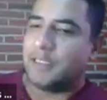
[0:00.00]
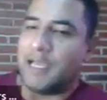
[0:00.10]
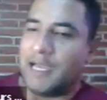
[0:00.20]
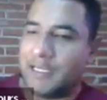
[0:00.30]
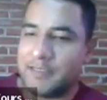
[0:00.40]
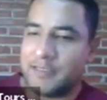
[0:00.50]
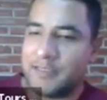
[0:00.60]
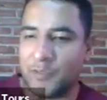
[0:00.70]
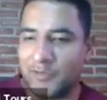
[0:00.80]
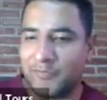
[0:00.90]
And the
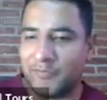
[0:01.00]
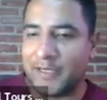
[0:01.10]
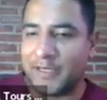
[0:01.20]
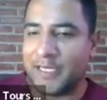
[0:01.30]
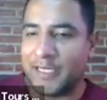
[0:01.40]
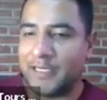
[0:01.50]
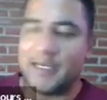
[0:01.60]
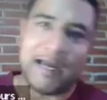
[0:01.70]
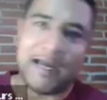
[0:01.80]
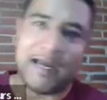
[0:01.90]
number 5 again
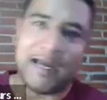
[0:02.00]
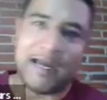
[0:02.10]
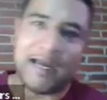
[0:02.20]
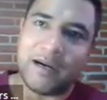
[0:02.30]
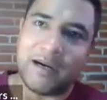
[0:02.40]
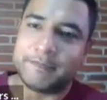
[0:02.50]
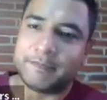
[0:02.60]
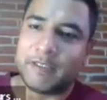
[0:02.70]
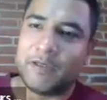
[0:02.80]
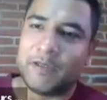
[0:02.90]
as the bar.
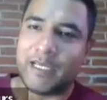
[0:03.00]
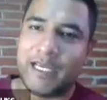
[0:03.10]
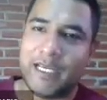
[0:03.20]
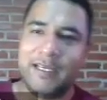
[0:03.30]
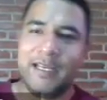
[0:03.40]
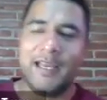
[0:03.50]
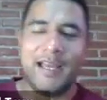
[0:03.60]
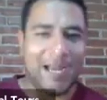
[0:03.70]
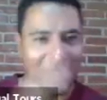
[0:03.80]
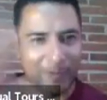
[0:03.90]
Okay, I
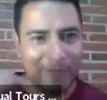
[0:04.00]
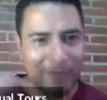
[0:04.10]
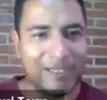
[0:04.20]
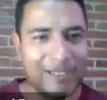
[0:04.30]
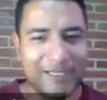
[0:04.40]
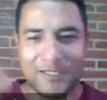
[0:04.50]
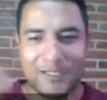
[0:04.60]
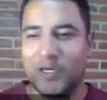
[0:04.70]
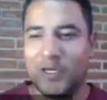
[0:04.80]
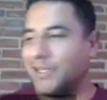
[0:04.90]
hope everything is going